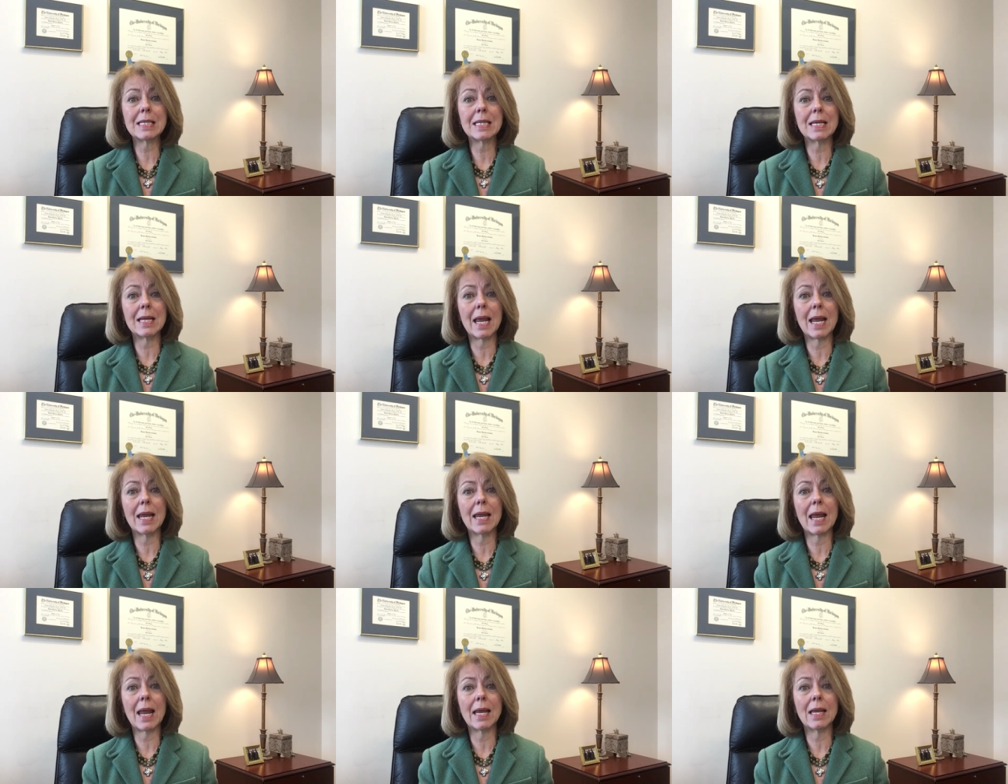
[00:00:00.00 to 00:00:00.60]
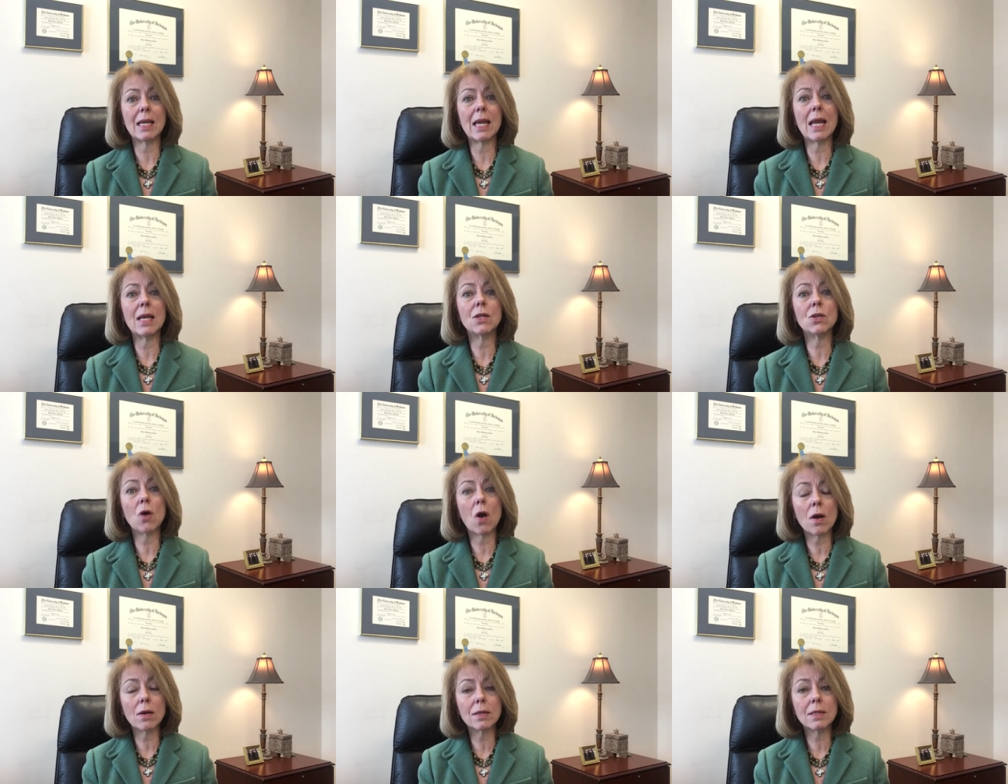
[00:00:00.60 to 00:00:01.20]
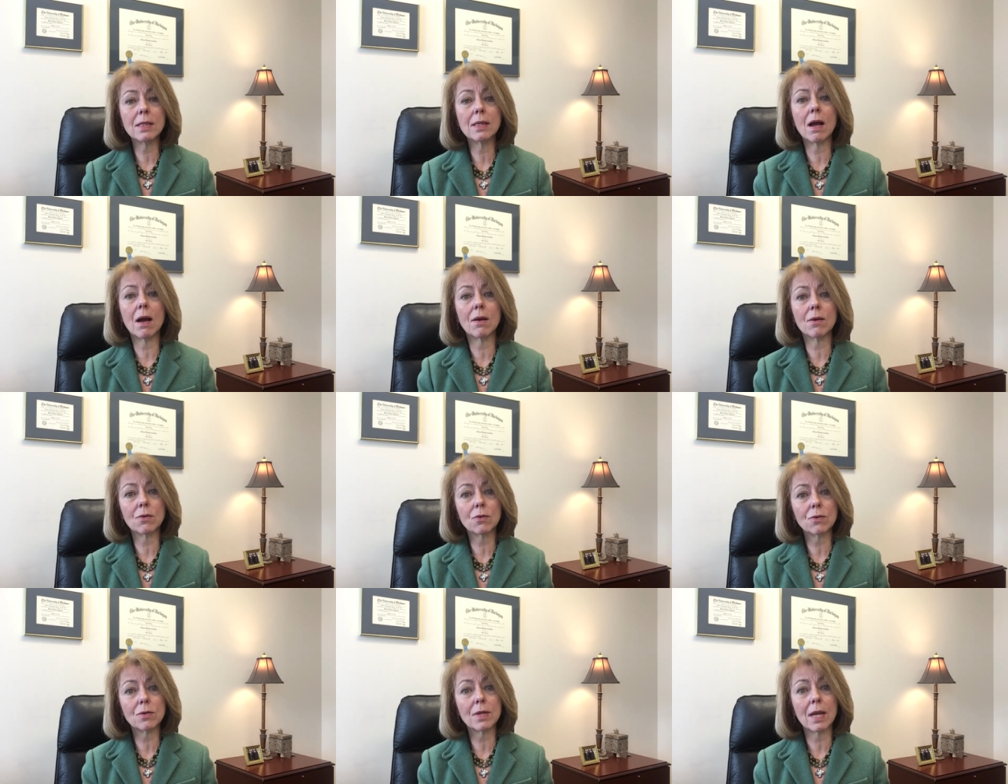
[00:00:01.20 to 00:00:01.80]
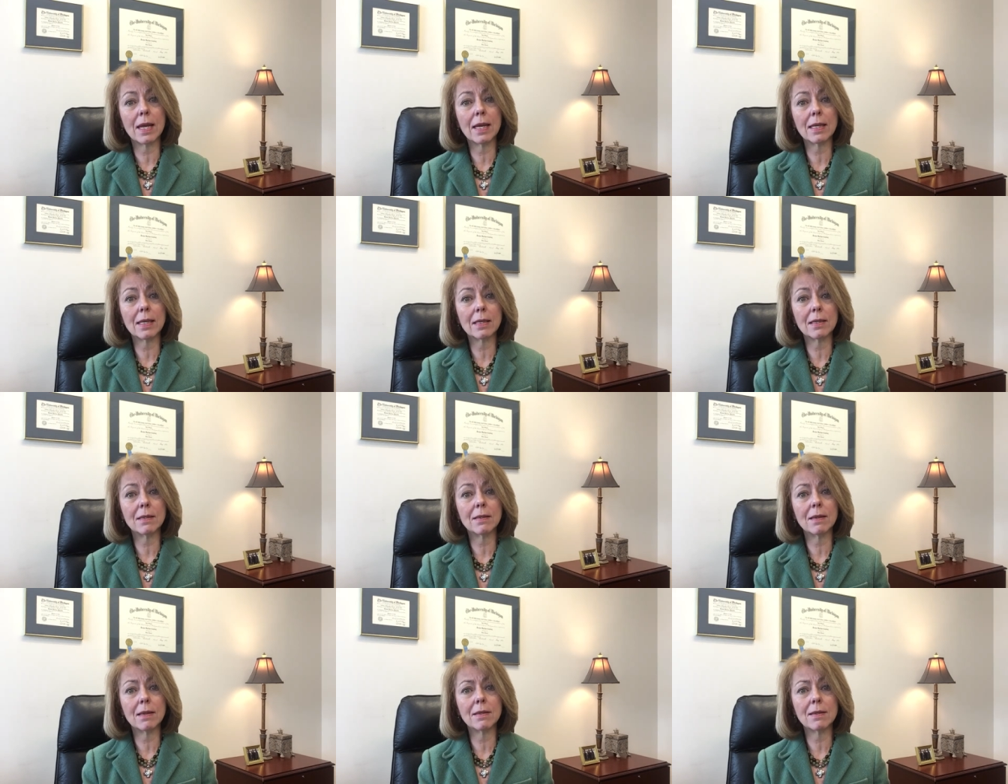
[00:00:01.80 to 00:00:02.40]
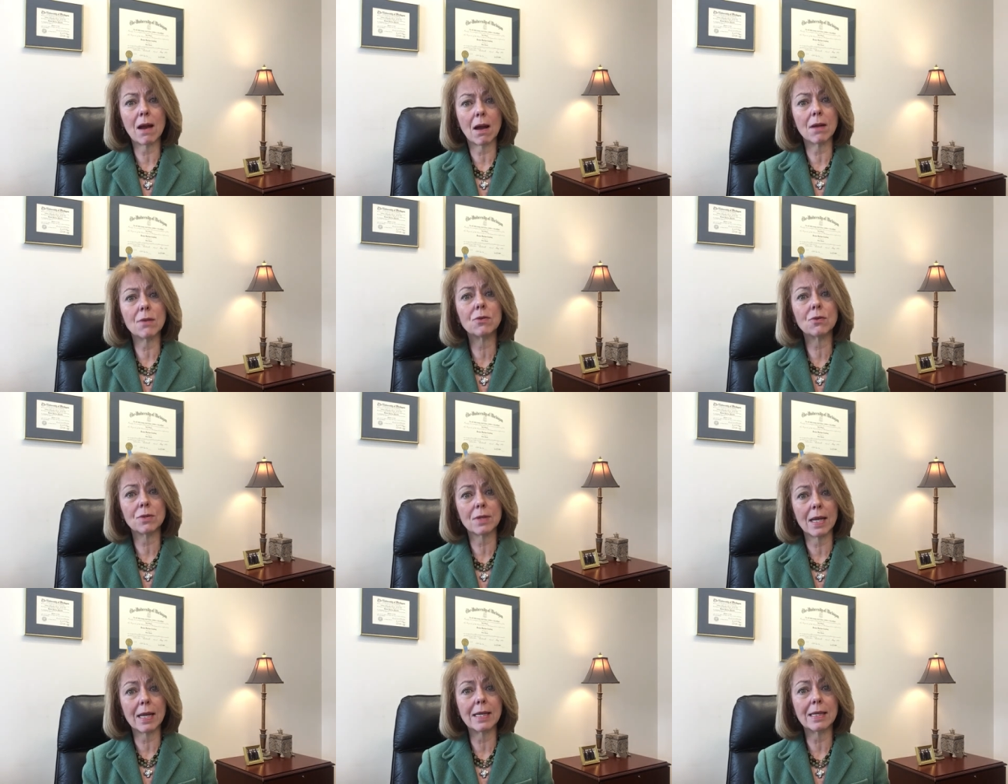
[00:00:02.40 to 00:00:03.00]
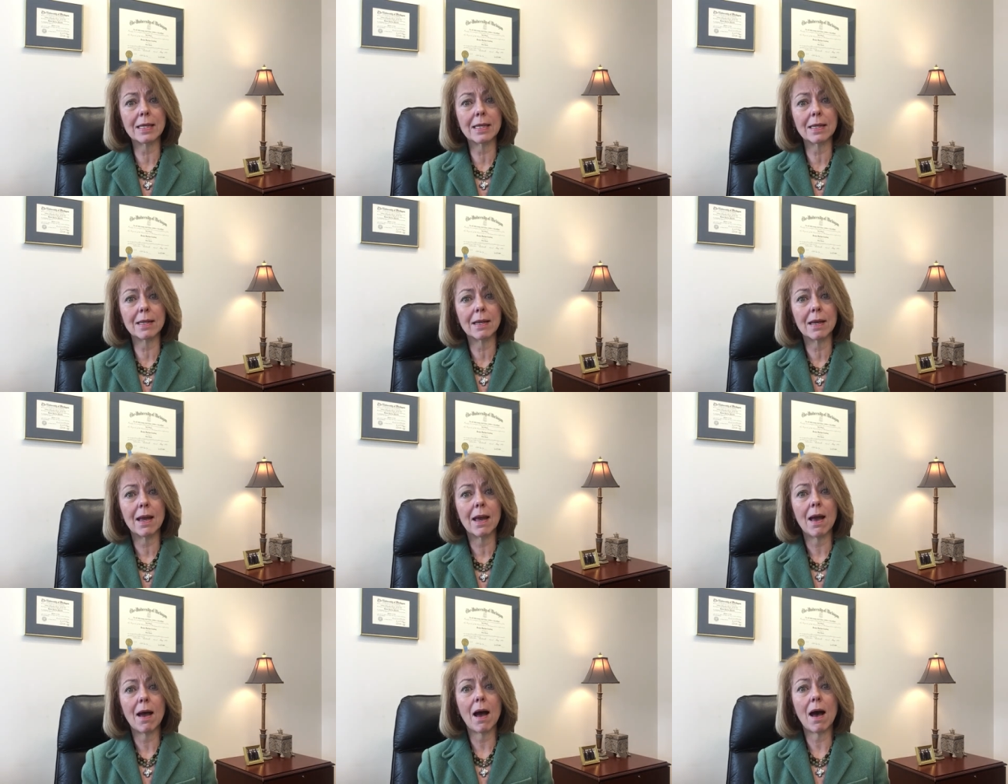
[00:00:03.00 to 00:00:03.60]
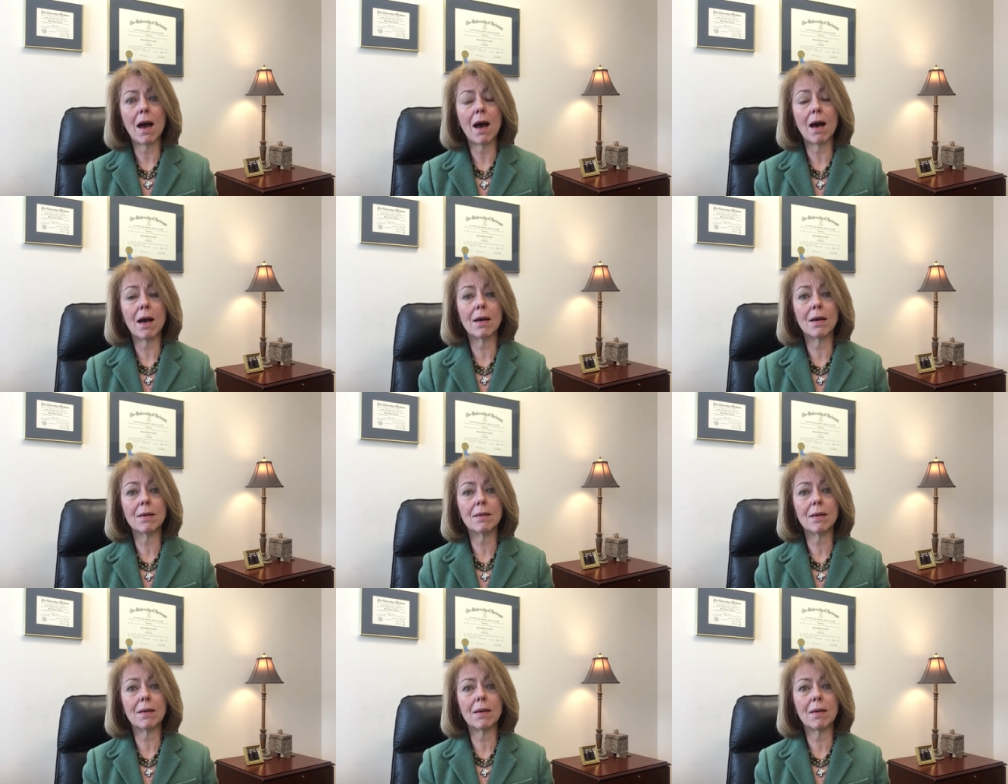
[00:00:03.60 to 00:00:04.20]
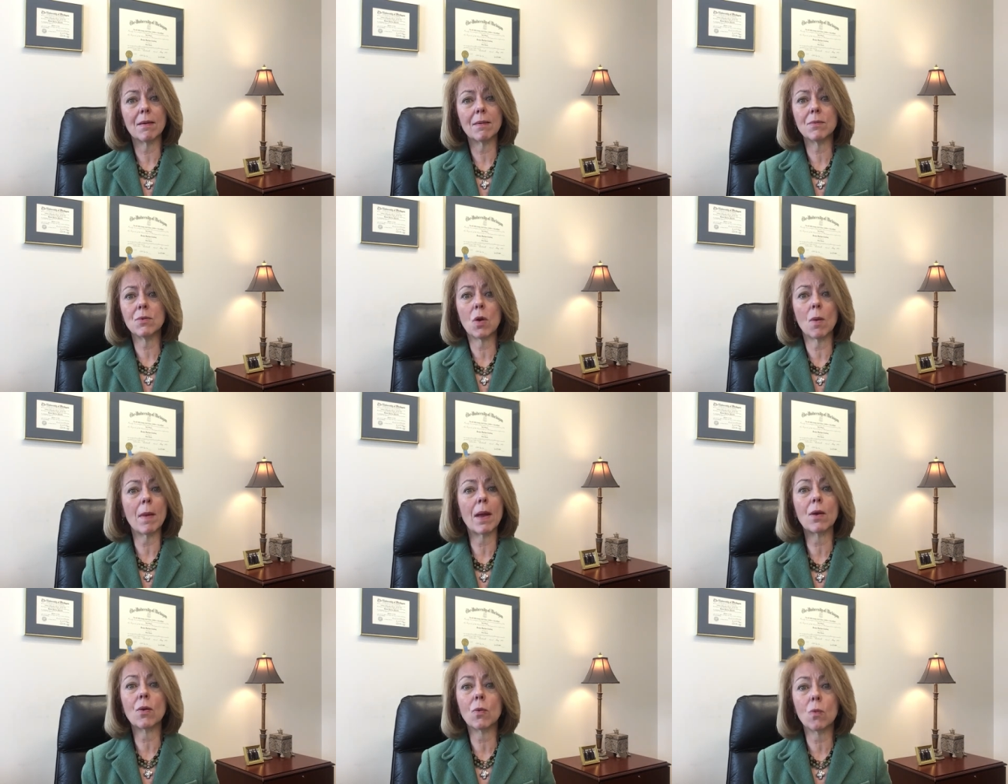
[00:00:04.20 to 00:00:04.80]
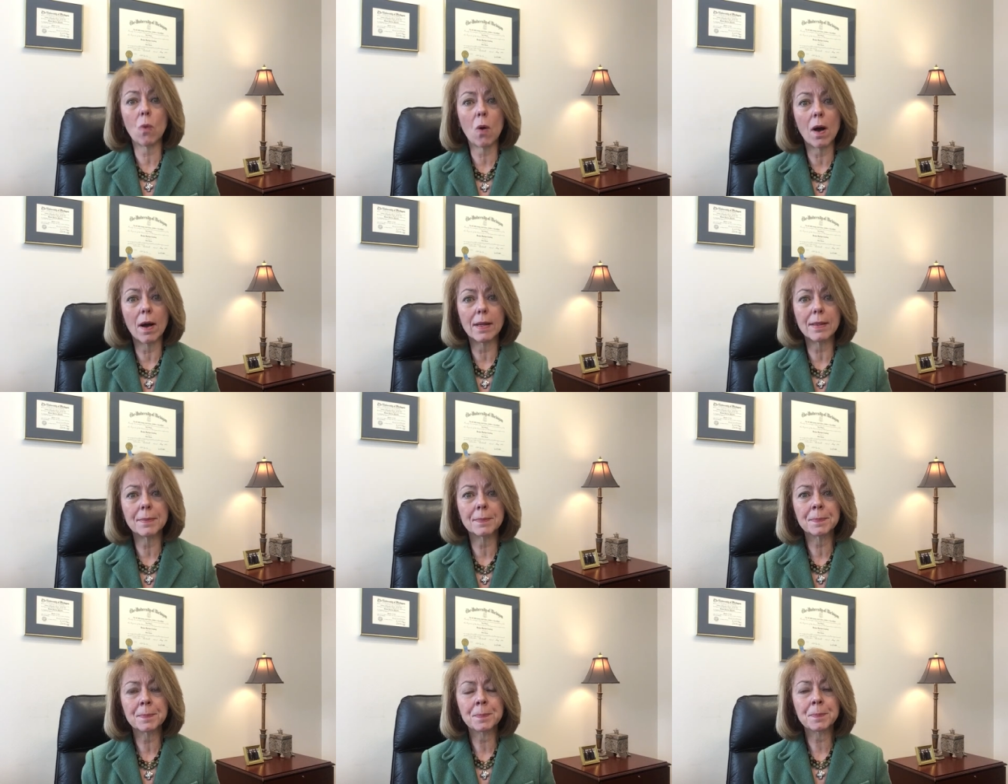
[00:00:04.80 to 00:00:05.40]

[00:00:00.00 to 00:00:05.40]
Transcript: a daunting undertaking, no matter what,